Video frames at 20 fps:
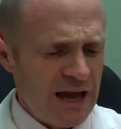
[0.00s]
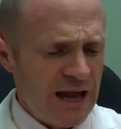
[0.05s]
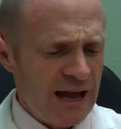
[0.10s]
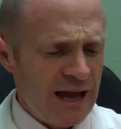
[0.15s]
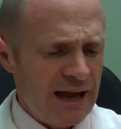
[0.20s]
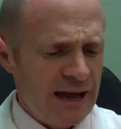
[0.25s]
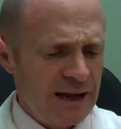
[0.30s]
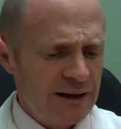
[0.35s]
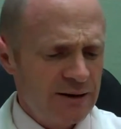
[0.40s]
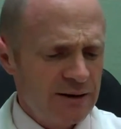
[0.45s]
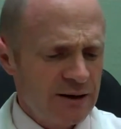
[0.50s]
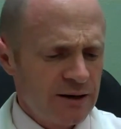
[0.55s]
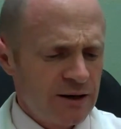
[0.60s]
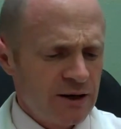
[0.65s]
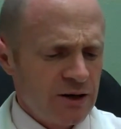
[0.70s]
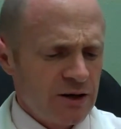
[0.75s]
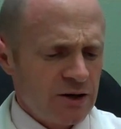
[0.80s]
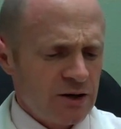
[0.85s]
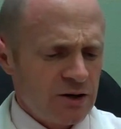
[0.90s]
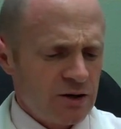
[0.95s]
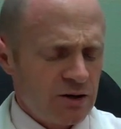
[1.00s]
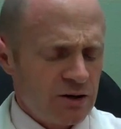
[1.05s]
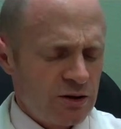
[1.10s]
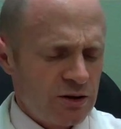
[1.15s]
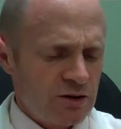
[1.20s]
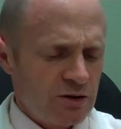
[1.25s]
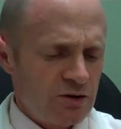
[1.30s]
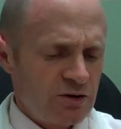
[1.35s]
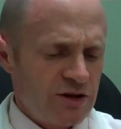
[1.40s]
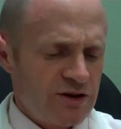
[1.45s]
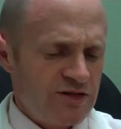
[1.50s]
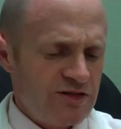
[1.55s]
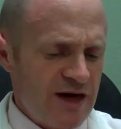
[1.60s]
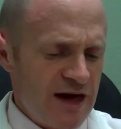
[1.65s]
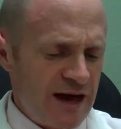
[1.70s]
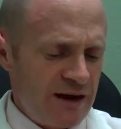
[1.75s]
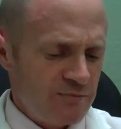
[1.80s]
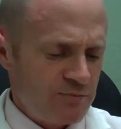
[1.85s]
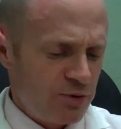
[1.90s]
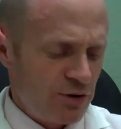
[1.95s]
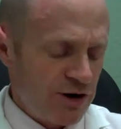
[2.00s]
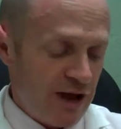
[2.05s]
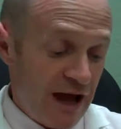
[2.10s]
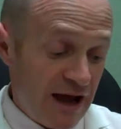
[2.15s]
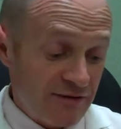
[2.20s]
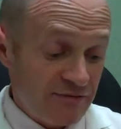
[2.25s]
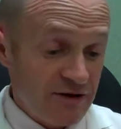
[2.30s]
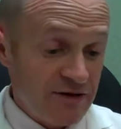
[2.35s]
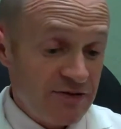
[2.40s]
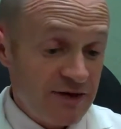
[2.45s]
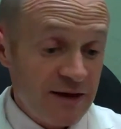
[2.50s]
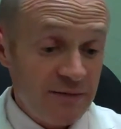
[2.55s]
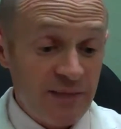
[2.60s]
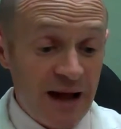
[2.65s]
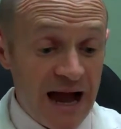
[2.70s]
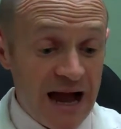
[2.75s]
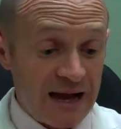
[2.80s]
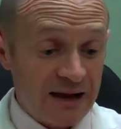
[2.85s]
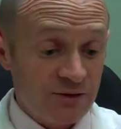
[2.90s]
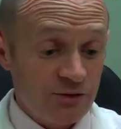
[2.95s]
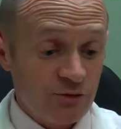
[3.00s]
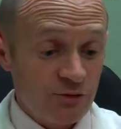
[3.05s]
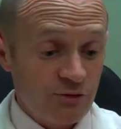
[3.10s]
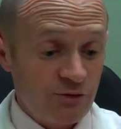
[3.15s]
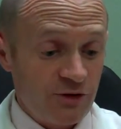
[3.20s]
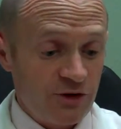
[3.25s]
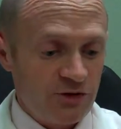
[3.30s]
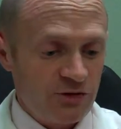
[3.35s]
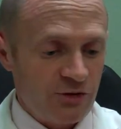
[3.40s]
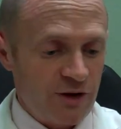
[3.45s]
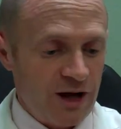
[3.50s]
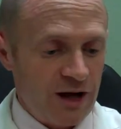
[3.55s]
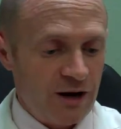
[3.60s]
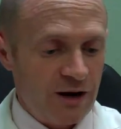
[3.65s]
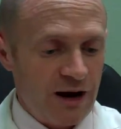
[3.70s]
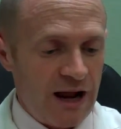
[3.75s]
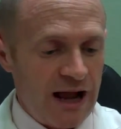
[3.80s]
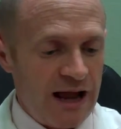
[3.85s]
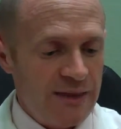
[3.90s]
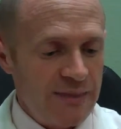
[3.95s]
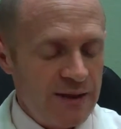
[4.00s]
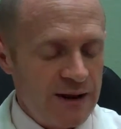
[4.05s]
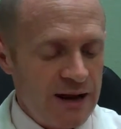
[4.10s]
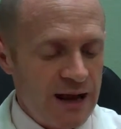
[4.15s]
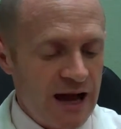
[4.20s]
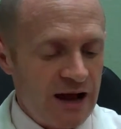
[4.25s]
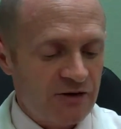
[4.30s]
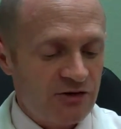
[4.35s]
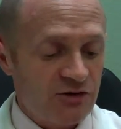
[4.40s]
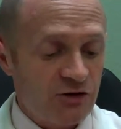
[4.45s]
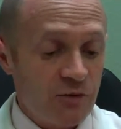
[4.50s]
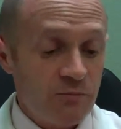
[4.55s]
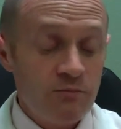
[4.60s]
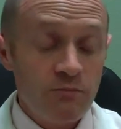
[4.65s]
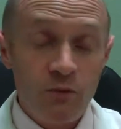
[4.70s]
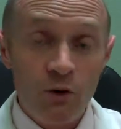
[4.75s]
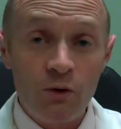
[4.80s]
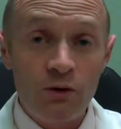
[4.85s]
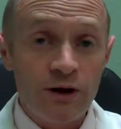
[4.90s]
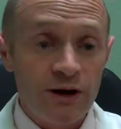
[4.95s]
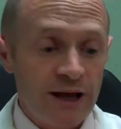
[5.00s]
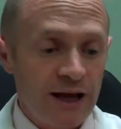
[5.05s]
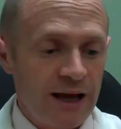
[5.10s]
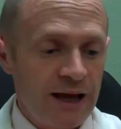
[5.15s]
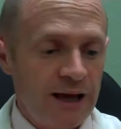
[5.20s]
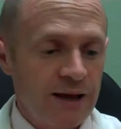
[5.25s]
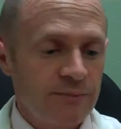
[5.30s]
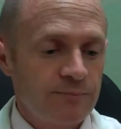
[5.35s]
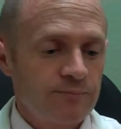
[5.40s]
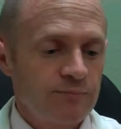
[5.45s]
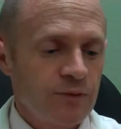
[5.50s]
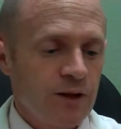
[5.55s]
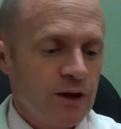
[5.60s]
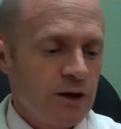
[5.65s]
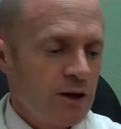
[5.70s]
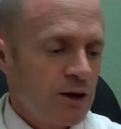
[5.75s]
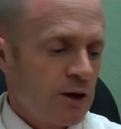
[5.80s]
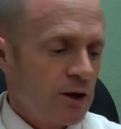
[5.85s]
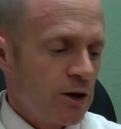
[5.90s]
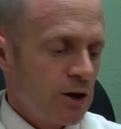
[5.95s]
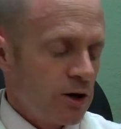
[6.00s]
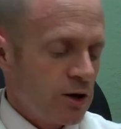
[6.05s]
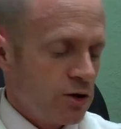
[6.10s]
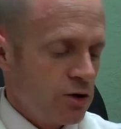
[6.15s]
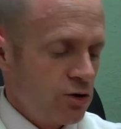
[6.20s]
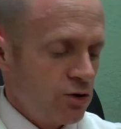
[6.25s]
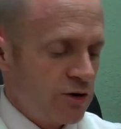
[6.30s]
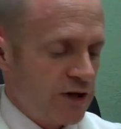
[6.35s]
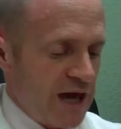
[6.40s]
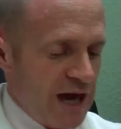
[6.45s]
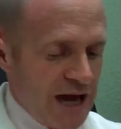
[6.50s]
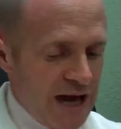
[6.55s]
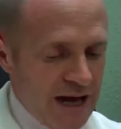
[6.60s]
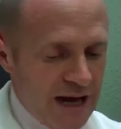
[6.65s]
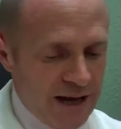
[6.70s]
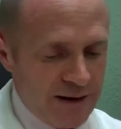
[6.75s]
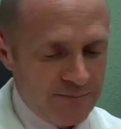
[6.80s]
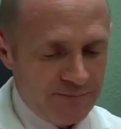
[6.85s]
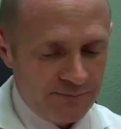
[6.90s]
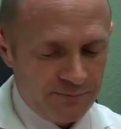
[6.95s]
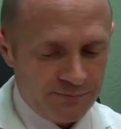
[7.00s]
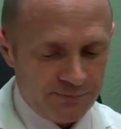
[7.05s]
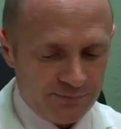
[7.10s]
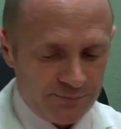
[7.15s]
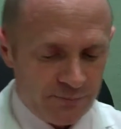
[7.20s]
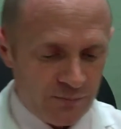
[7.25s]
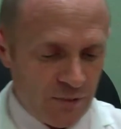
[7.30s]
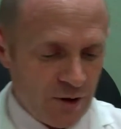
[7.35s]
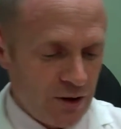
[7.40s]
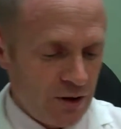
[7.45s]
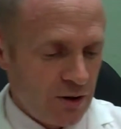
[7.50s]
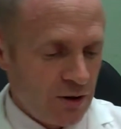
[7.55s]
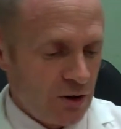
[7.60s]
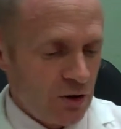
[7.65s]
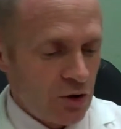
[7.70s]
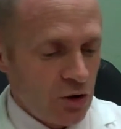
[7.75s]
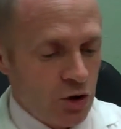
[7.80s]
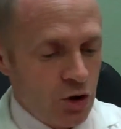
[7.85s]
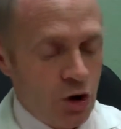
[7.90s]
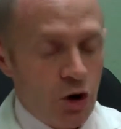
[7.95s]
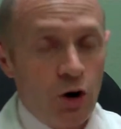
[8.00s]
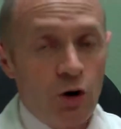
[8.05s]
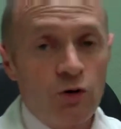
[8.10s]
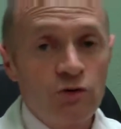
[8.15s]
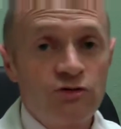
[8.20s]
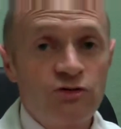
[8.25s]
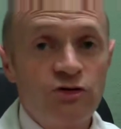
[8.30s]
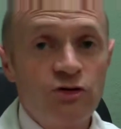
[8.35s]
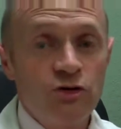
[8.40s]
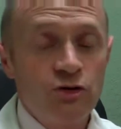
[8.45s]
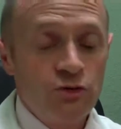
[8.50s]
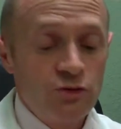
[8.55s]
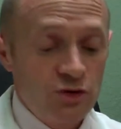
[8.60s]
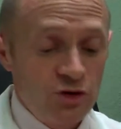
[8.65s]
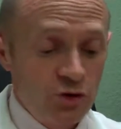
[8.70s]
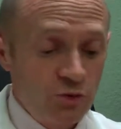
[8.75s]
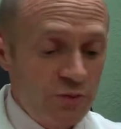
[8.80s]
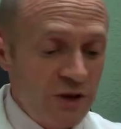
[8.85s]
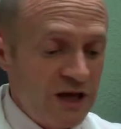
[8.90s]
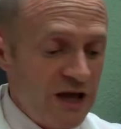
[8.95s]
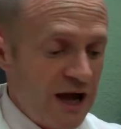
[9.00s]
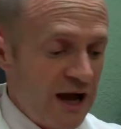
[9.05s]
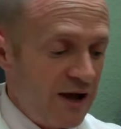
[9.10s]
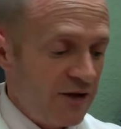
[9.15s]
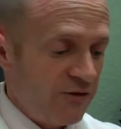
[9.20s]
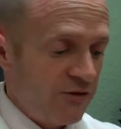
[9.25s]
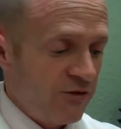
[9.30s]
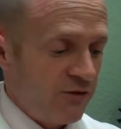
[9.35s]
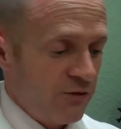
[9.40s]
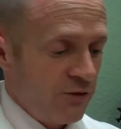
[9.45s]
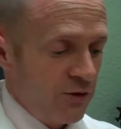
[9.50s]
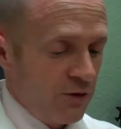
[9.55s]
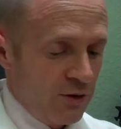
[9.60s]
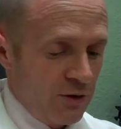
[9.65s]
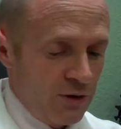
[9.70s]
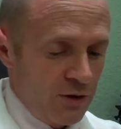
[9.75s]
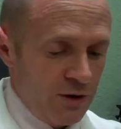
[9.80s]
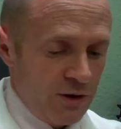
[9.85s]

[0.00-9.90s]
And you could then put everything back in the refrigerator. And the next morning, you can go to UPS.